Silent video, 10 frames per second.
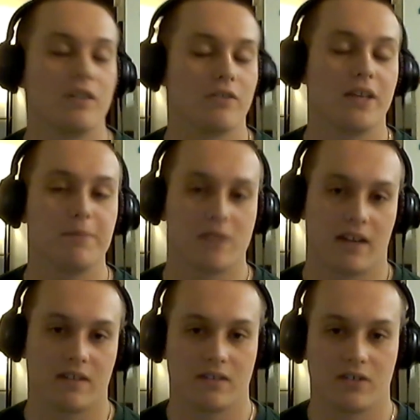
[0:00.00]
Keep saying
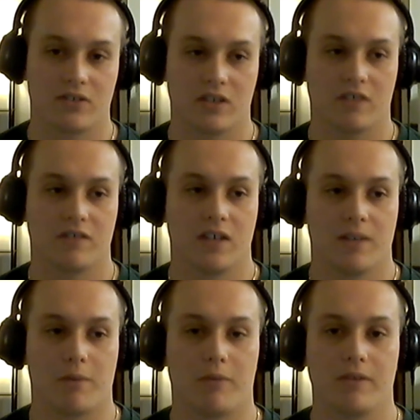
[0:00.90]
that to yourself.
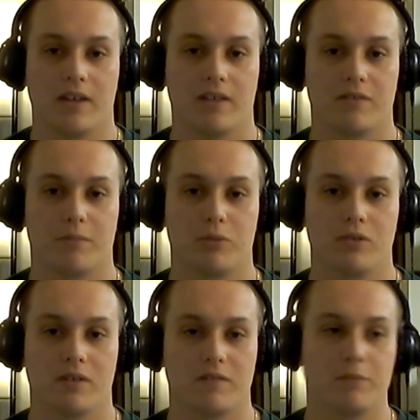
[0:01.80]
But if
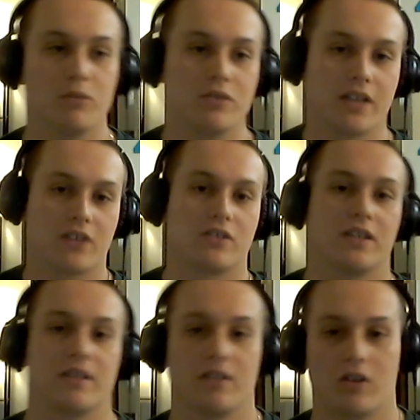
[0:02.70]
the Brewers
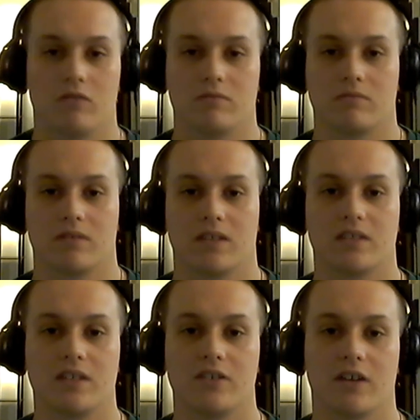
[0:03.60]
actually,
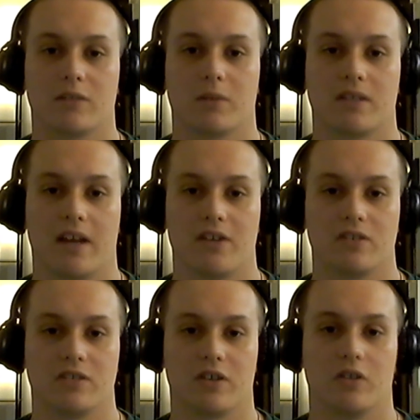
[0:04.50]
exceed your
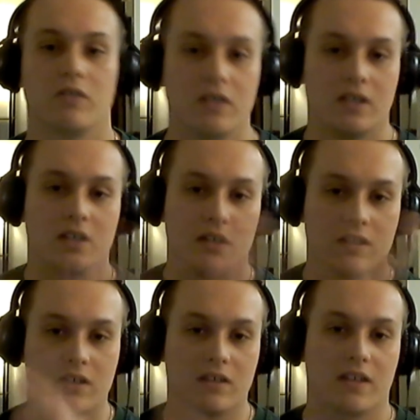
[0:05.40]
expectations,
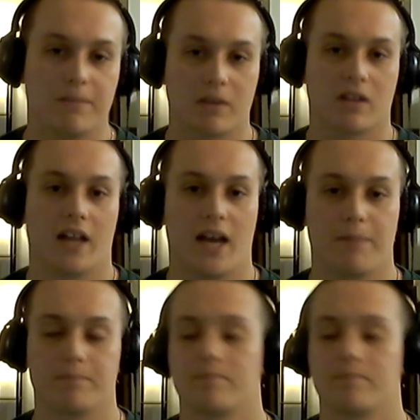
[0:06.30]
give them a clap.